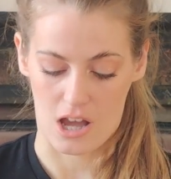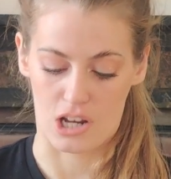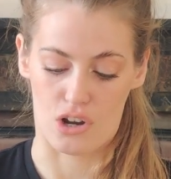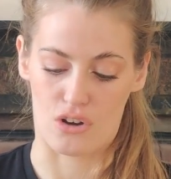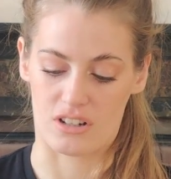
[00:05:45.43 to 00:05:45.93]

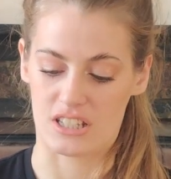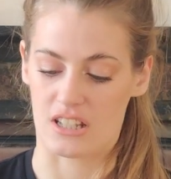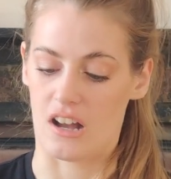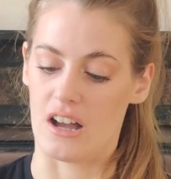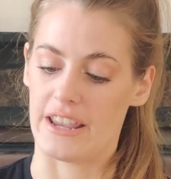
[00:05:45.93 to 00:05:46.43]

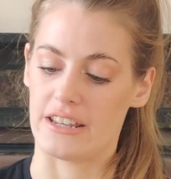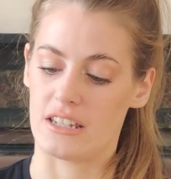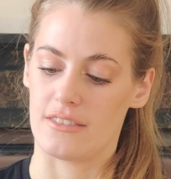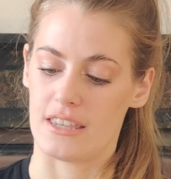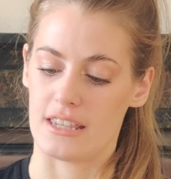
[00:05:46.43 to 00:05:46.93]
alongside
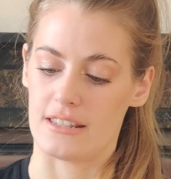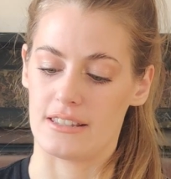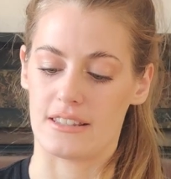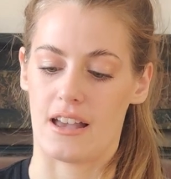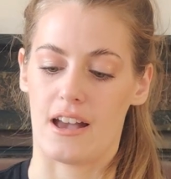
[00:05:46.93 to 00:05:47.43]

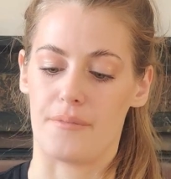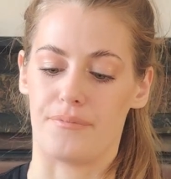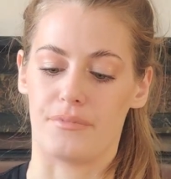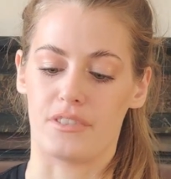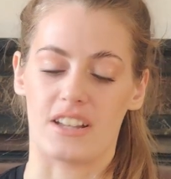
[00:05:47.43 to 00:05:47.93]
these
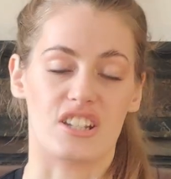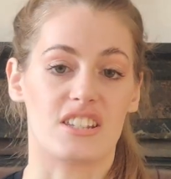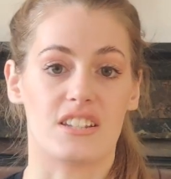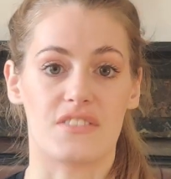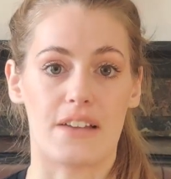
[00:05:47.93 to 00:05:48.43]

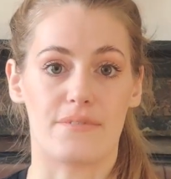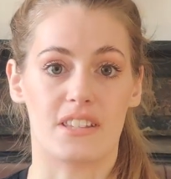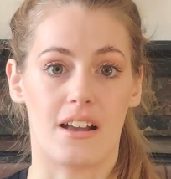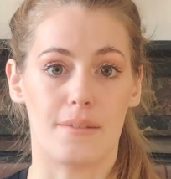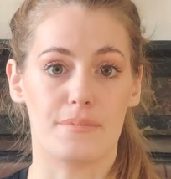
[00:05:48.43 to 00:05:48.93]
digestive
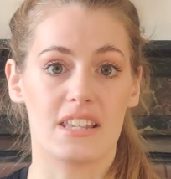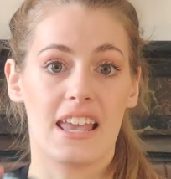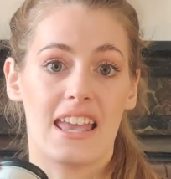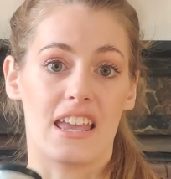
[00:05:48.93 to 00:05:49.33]
enzymes.